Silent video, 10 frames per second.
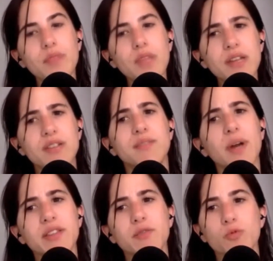
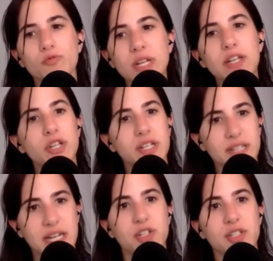despite the really good
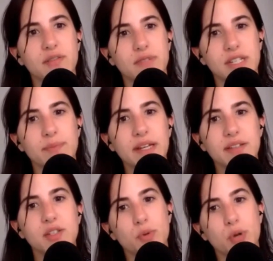intentions of the
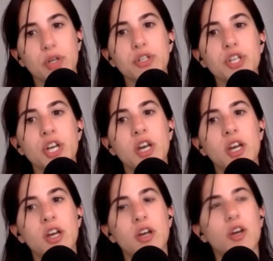risk-based approach,
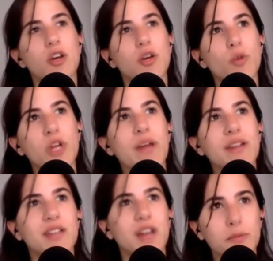what you
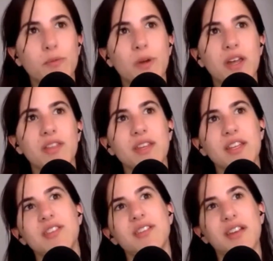end up with
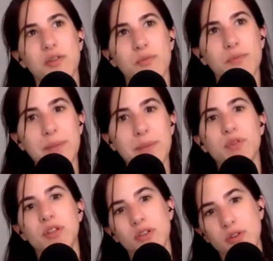is
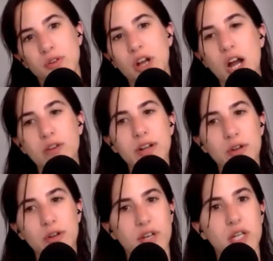people erring on
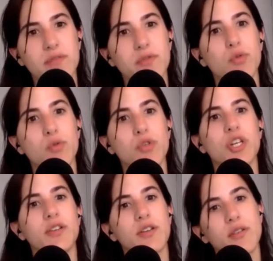the side of
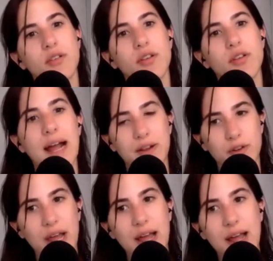caution,
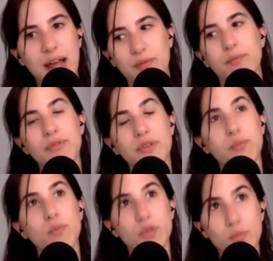
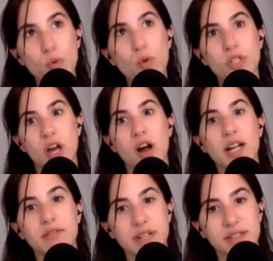moving more to
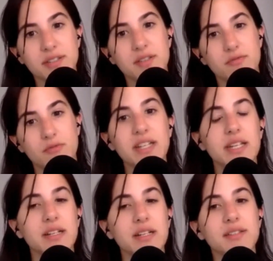higher risk
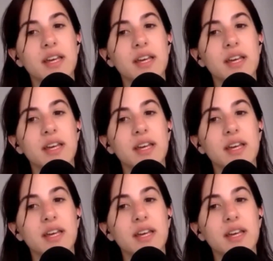ratings.